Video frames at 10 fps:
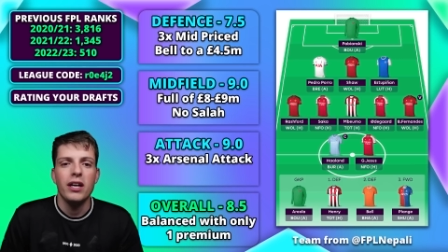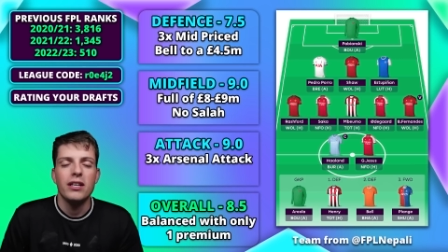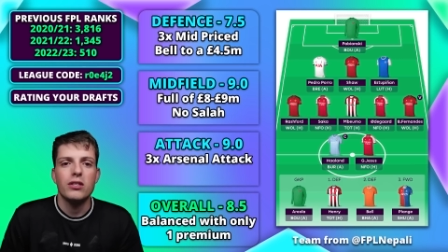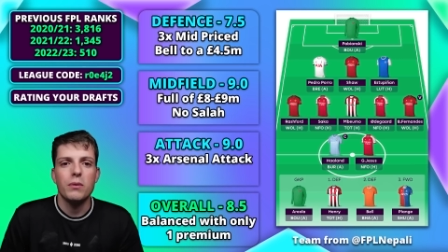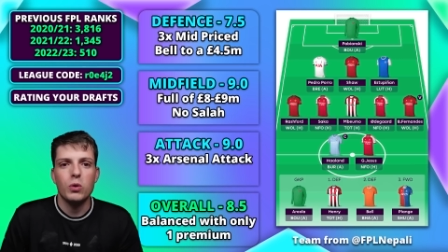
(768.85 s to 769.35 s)

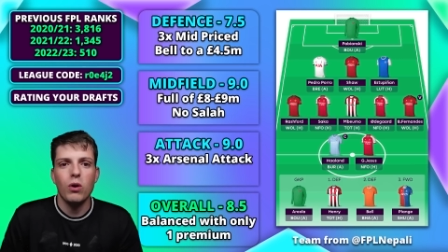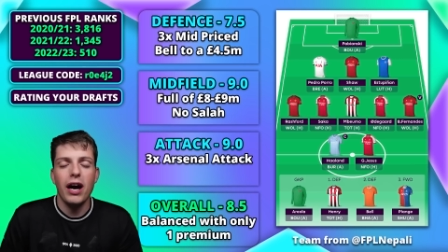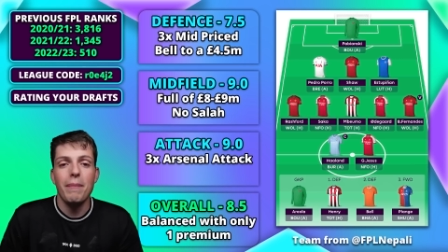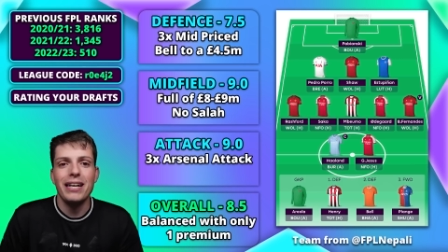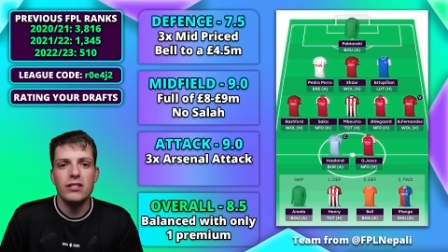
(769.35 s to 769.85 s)

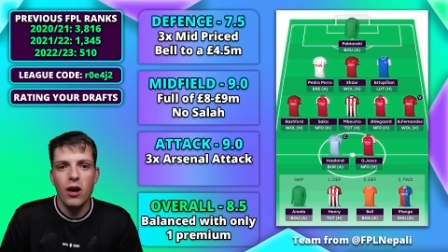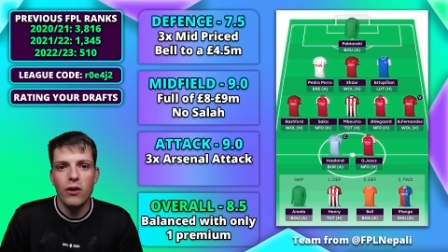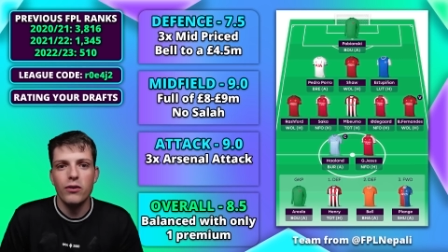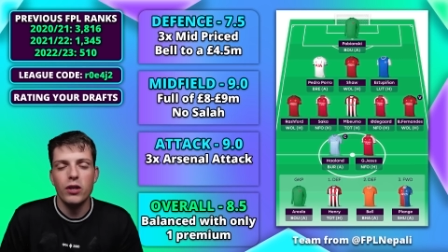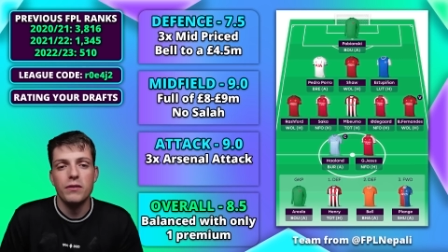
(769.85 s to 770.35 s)
subscribe, and turn
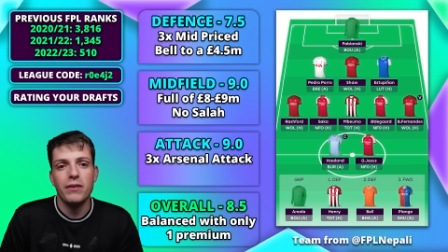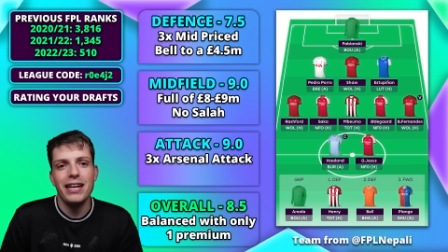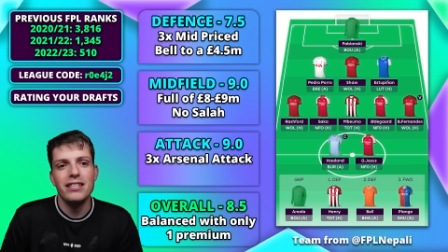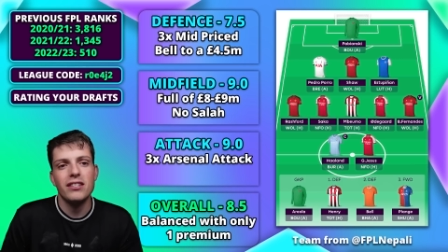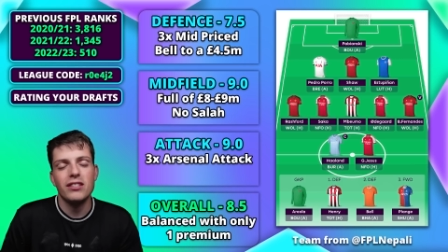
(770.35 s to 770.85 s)
on
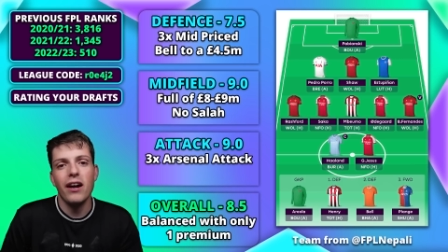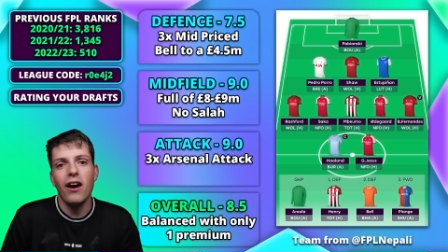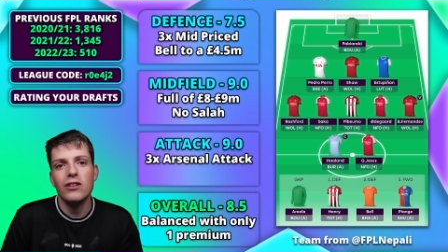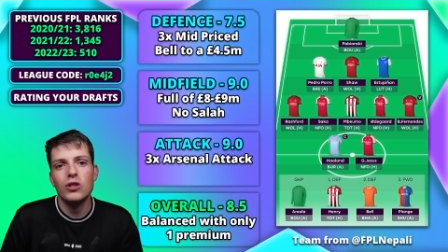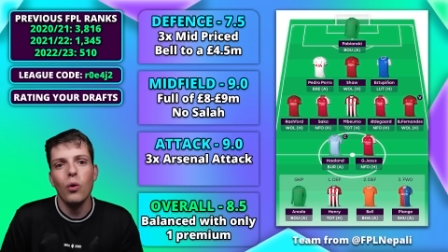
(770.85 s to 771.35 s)
notifications because I
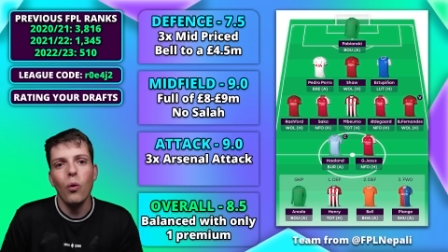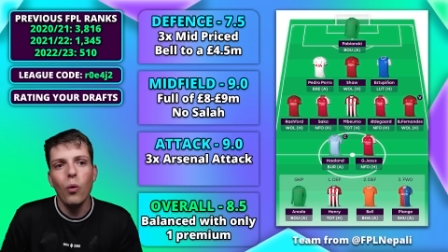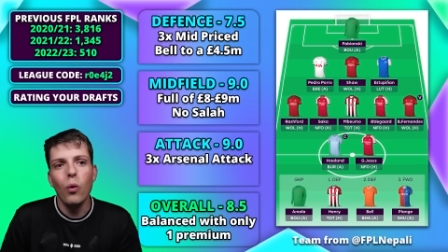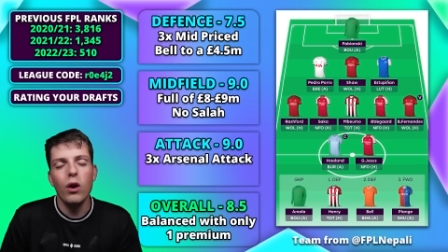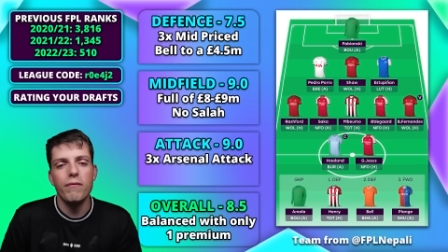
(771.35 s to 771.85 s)
answer
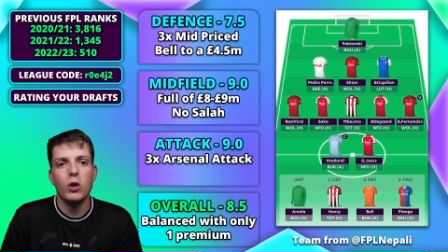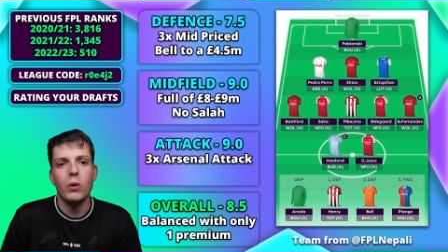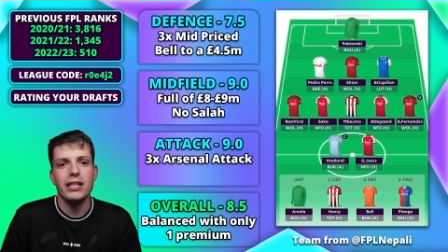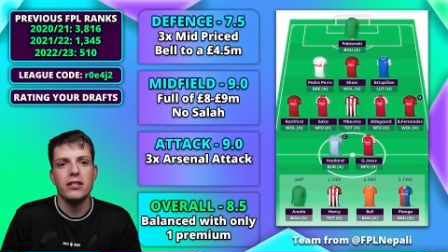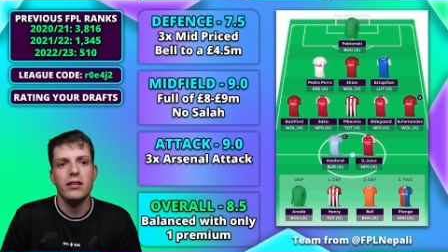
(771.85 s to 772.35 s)
all of your
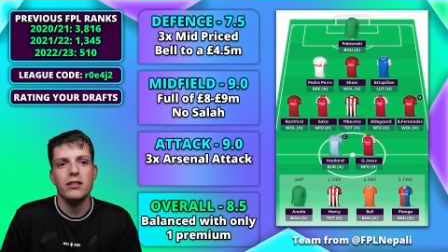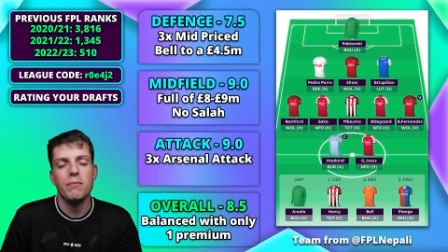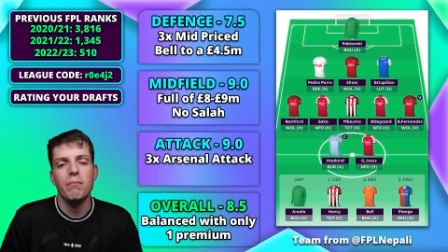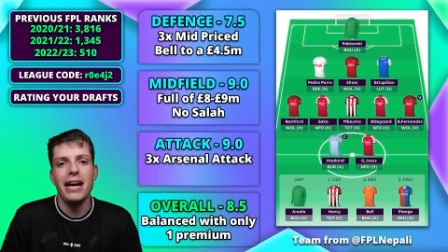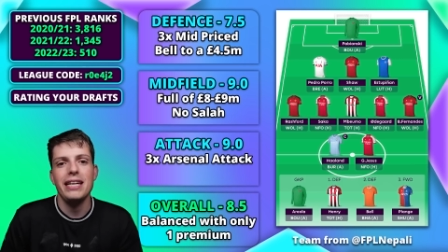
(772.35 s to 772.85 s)
questions
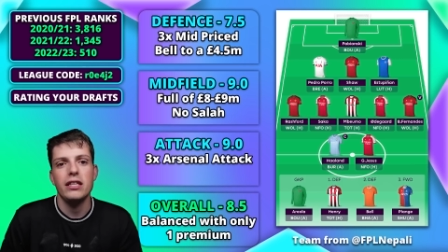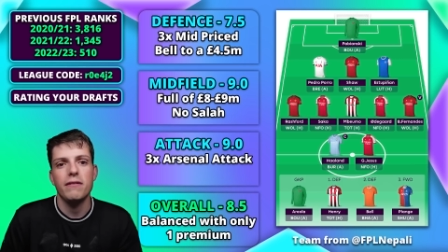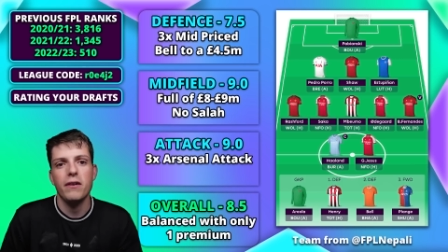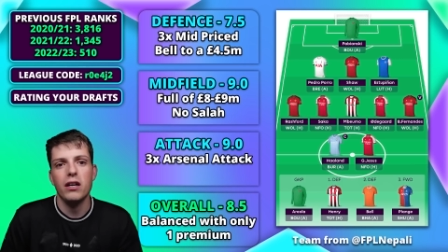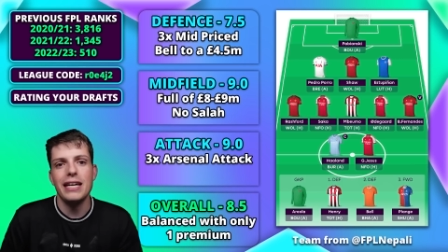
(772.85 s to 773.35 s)
made in the
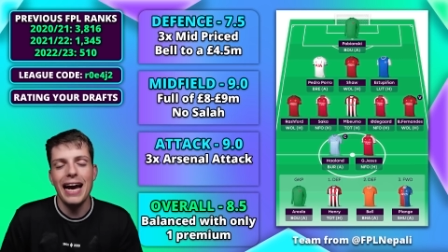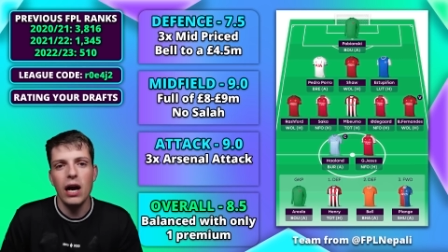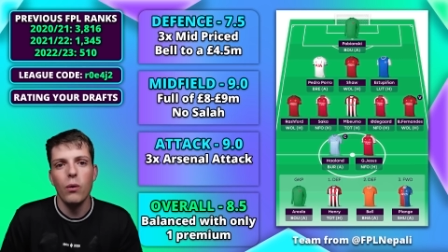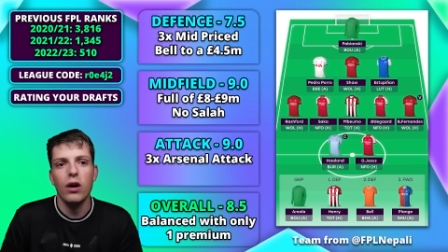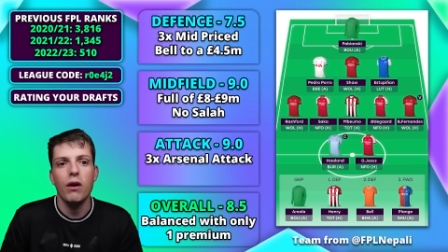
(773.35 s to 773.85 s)
first
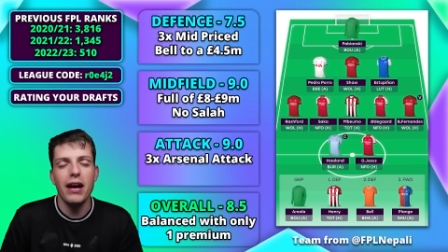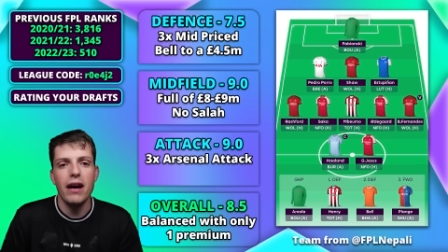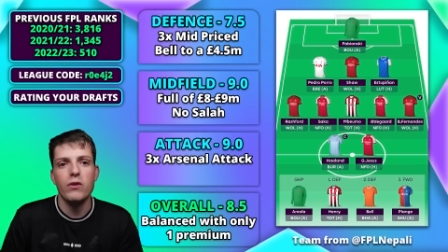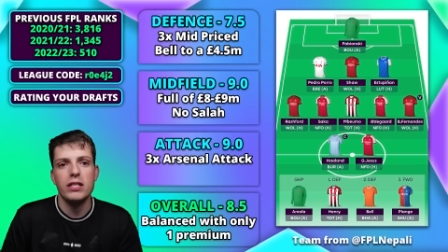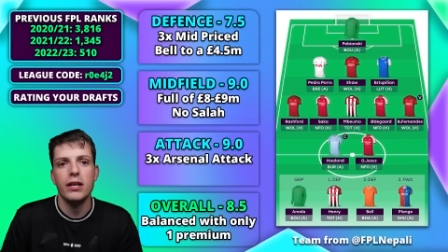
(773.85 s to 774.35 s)
hour of
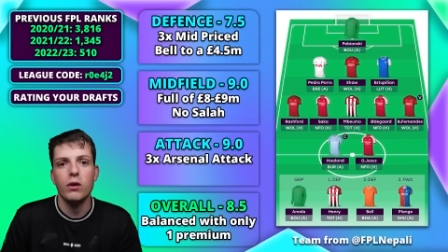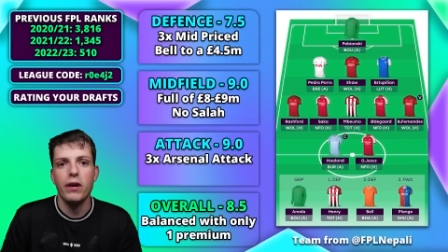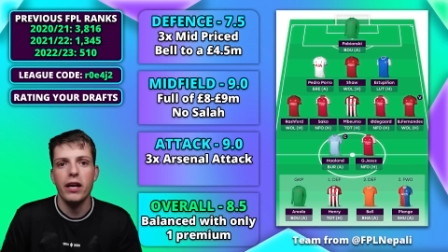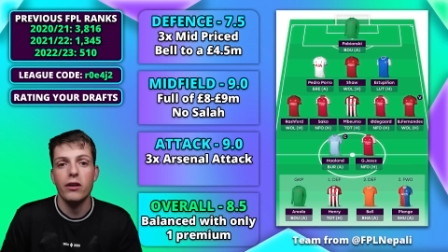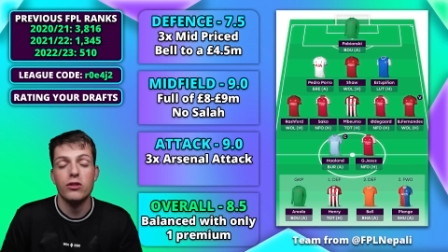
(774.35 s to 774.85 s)
every single
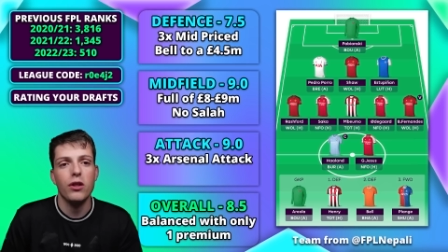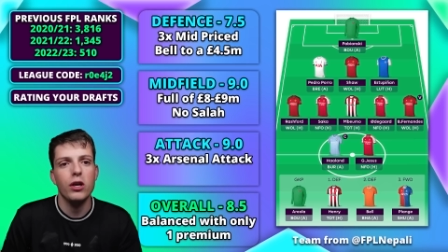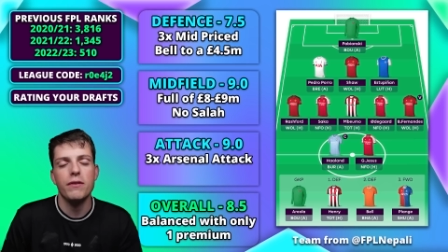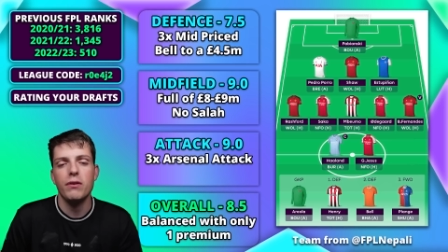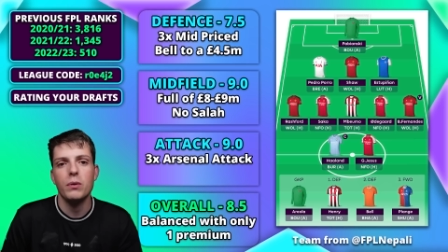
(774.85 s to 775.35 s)
video. So
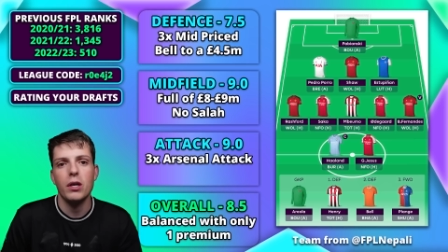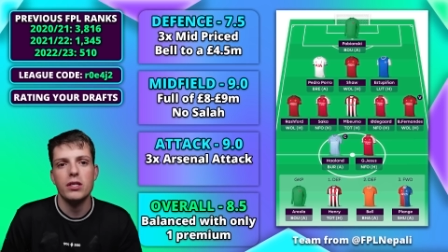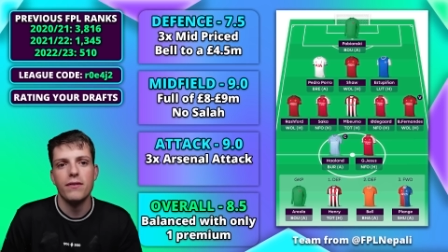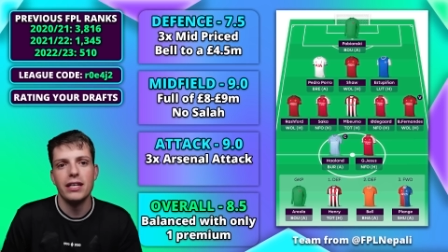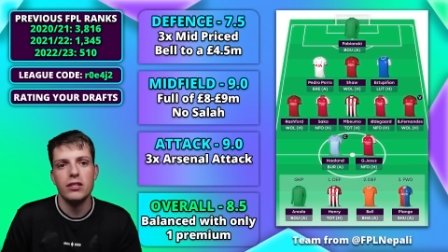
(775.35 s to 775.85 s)
those of you with
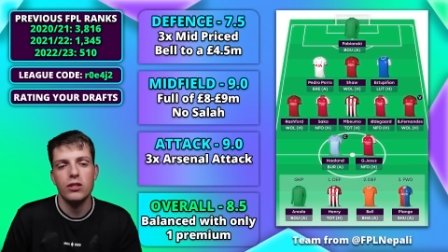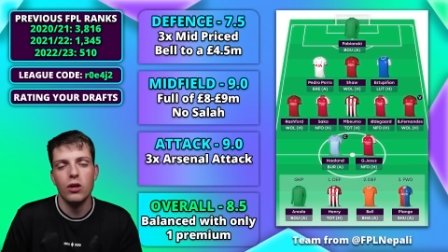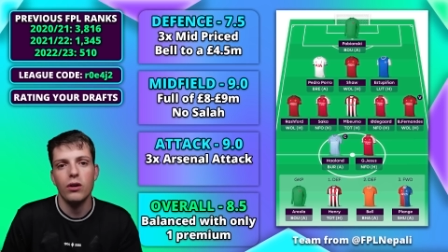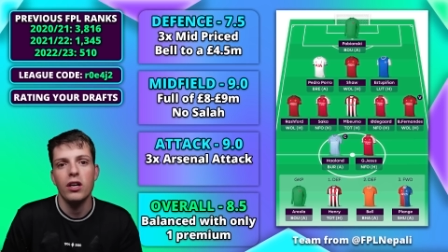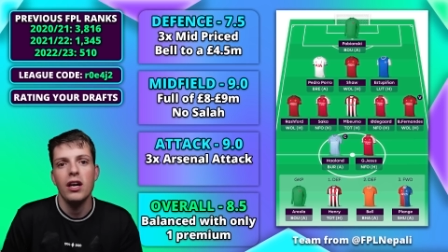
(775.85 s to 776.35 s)
notifications
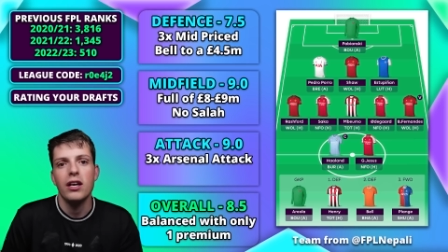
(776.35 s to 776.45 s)
on,